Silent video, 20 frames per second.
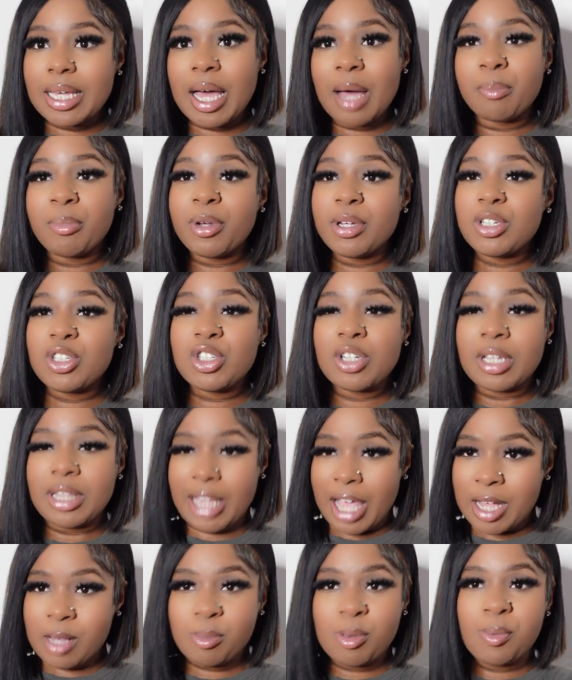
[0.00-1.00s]
I'm pretty sure a
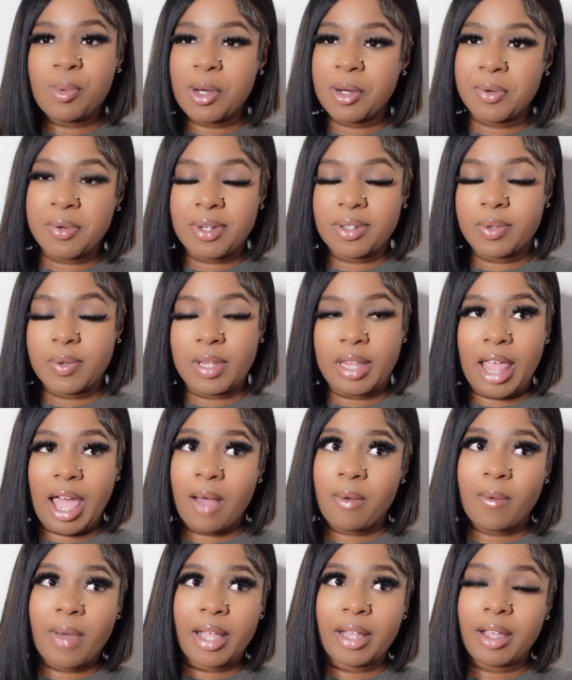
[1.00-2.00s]
lot of people are going through a
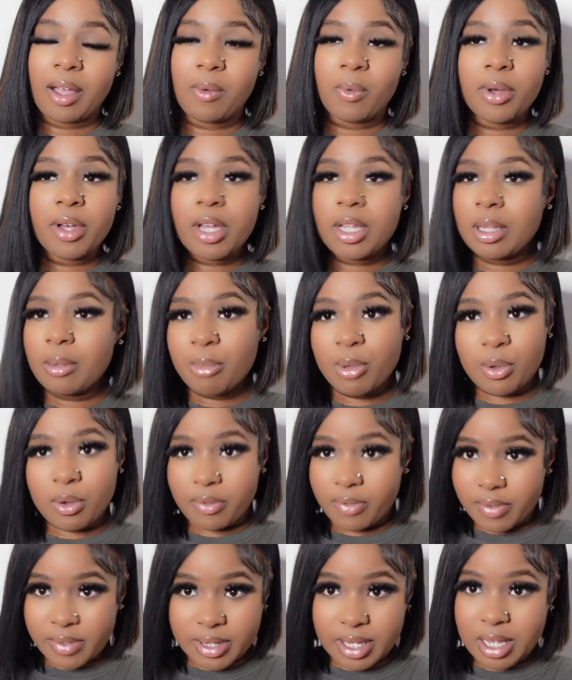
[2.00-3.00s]
lot right now. We're in the middle
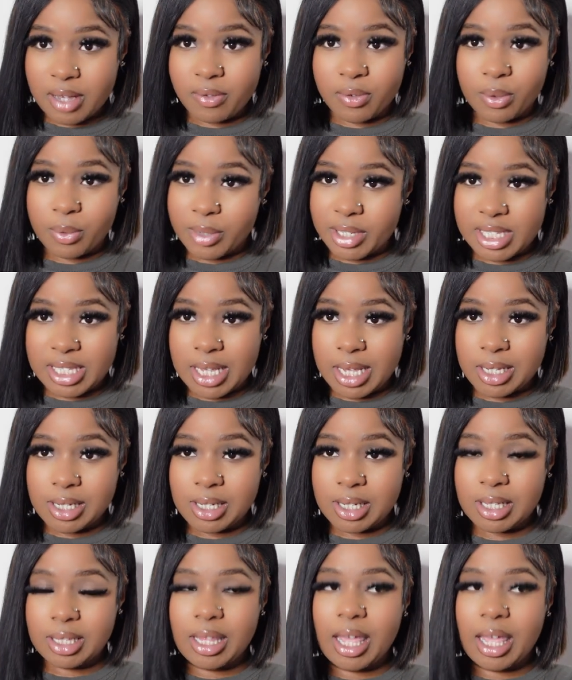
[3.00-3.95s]
of a, of a recession.